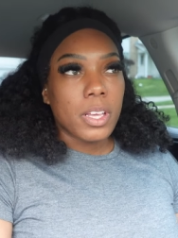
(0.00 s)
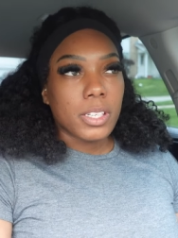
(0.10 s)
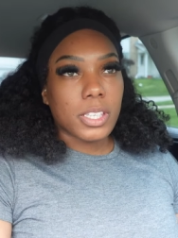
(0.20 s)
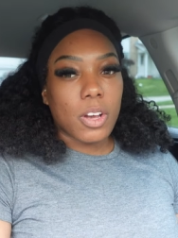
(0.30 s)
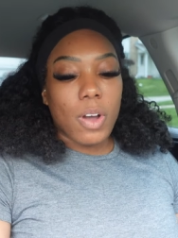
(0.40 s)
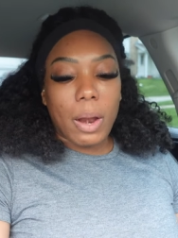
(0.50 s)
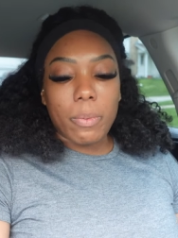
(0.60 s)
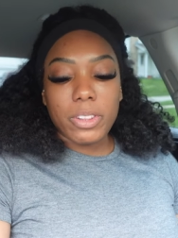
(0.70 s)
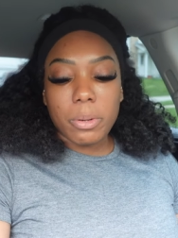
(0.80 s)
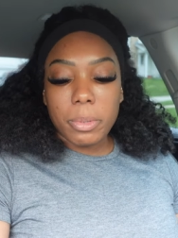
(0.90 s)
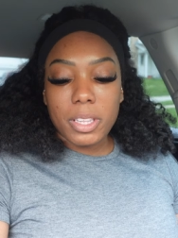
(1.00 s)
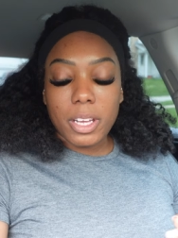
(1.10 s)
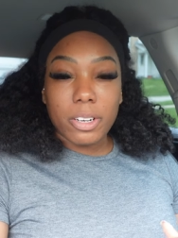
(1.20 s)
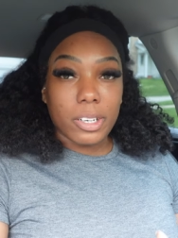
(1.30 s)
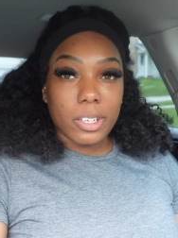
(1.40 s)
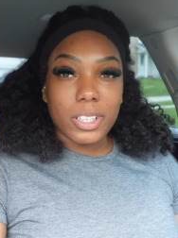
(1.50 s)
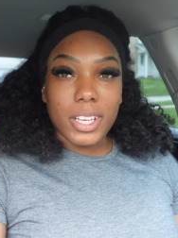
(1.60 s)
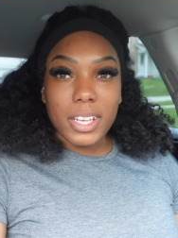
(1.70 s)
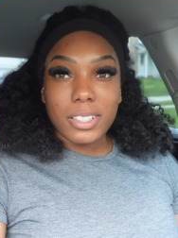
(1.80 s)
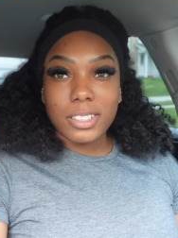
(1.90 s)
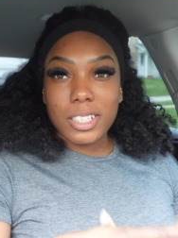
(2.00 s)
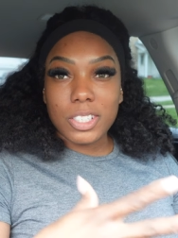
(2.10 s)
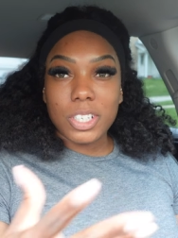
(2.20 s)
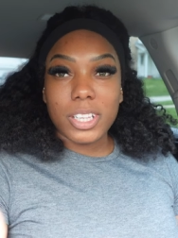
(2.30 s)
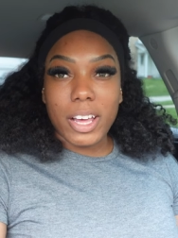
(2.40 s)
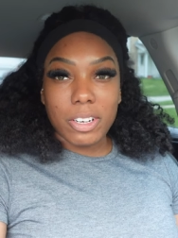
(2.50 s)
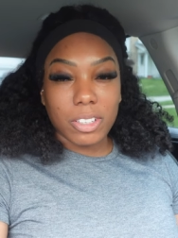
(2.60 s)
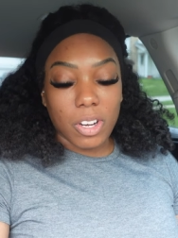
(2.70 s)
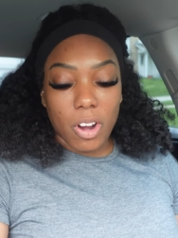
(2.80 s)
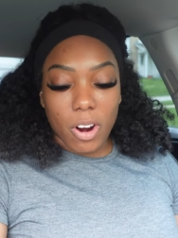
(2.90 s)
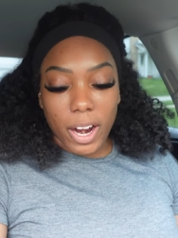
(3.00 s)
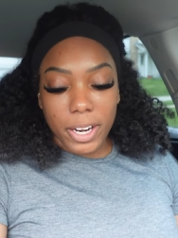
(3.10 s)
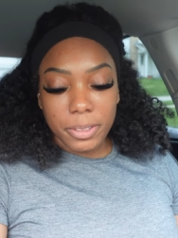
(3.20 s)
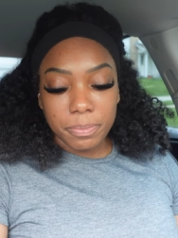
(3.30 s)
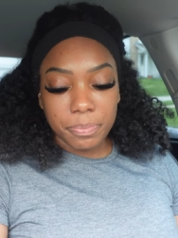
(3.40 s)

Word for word: so I'd rather be there early and just chill out in the car